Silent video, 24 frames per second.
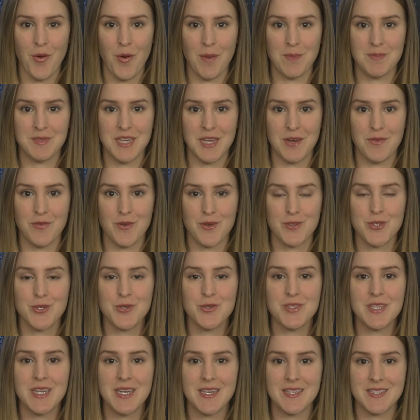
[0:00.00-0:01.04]
update for
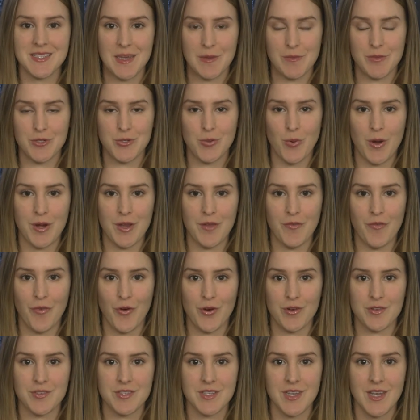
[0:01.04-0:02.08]
Tuesday, December
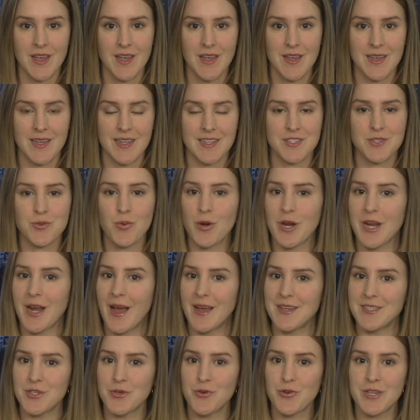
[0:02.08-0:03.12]
21st. It's
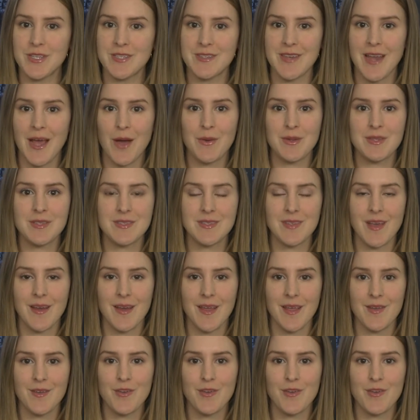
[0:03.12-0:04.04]
29 degrees now and sunny,